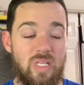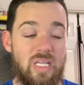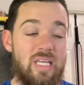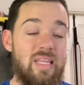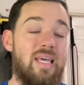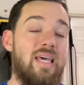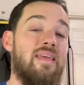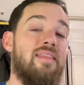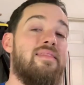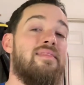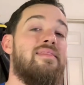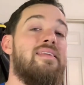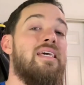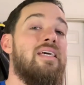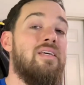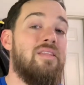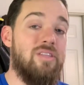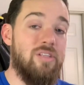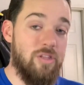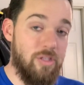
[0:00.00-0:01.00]
and they
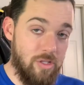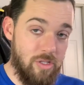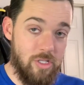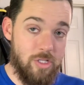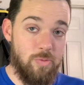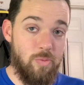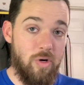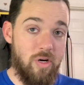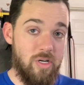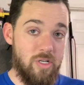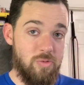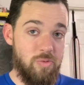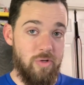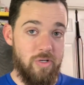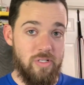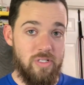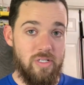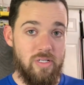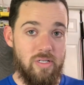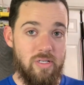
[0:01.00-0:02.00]
think that they're the smartest
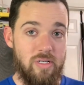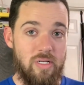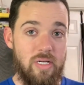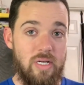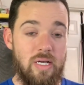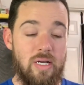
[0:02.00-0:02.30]
person.